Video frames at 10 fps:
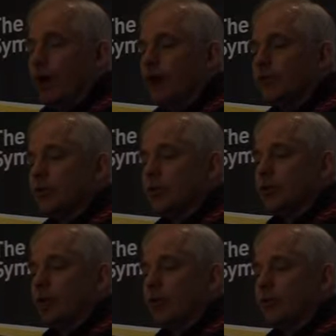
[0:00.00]
often
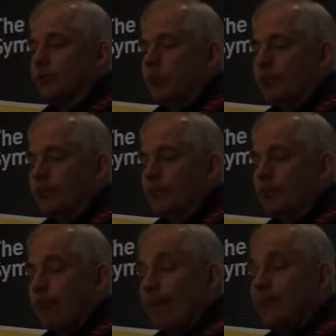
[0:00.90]
took gold deposits
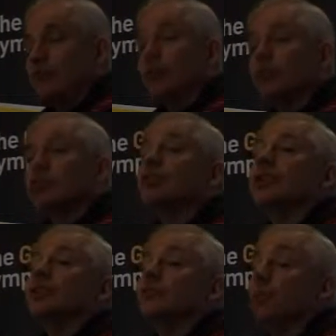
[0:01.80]
and issued
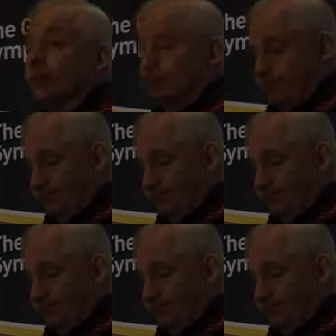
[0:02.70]
receipts for them.